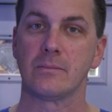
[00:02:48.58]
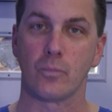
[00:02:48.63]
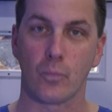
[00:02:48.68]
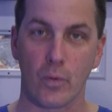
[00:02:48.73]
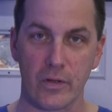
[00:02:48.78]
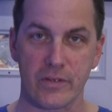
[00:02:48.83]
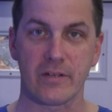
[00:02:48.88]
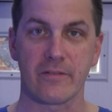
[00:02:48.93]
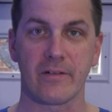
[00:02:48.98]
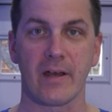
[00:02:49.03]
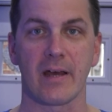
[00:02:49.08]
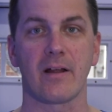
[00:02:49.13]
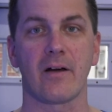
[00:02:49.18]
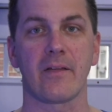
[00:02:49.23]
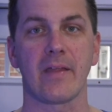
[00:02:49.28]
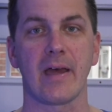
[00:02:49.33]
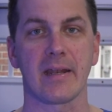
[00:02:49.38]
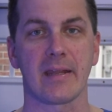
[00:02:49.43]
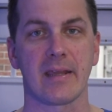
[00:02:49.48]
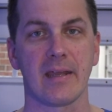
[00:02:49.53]
Once you've got all
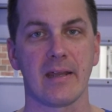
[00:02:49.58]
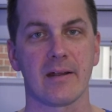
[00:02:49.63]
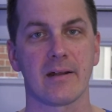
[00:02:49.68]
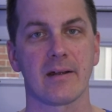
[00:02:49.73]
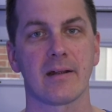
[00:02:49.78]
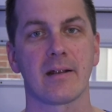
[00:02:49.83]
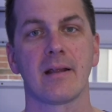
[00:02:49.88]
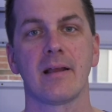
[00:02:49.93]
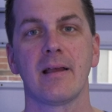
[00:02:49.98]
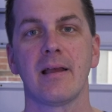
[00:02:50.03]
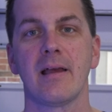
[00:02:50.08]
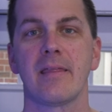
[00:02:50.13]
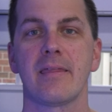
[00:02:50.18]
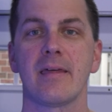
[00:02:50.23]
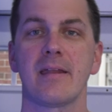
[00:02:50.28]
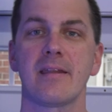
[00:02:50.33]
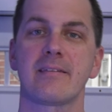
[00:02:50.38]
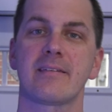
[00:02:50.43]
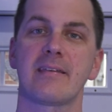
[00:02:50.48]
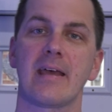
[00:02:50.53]
that gear,
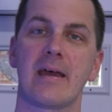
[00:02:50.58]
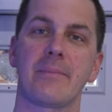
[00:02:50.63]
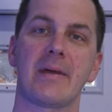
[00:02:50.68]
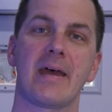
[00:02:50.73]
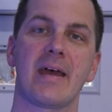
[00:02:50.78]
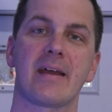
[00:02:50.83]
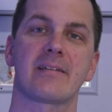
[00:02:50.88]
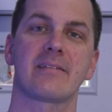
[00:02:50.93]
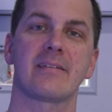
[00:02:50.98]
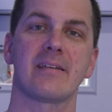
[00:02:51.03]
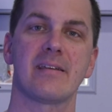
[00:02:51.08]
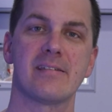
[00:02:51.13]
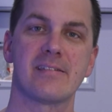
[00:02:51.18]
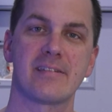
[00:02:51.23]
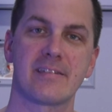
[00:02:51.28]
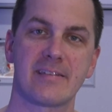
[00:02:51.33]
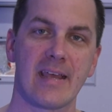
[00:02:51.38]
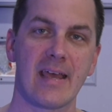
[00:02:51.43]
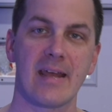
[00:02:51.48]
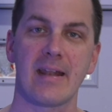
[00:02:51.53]
then it's time to actually
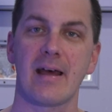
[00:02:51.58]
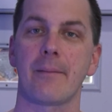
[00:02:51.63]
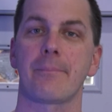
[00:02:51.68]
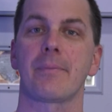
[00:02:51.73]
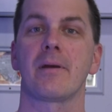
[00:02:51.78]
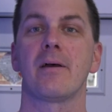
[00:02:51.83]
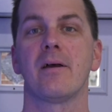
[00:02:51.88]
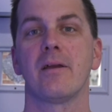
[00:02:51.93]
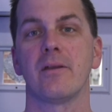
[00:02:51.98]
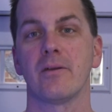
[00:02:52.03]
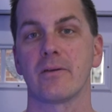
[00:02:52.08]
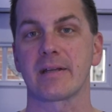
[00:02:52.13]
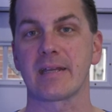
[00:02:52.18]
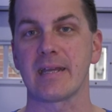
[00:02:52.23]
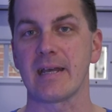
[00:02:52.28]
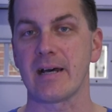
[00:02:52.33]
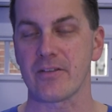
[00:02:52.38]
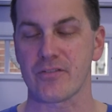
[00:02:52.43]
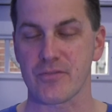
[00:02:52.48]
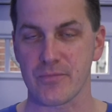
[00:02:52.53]
set up your
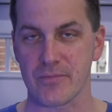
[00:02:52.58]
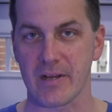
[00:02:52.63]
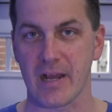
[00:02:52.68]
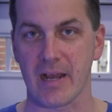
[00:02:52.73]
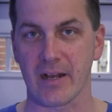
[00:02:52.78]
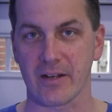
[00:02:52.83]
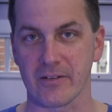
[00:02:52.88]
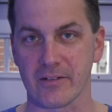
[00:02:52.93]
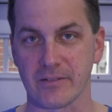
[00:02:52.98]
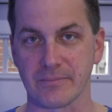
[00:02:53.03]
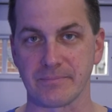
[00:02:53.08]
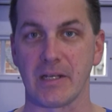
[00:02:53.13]
calcium reactor.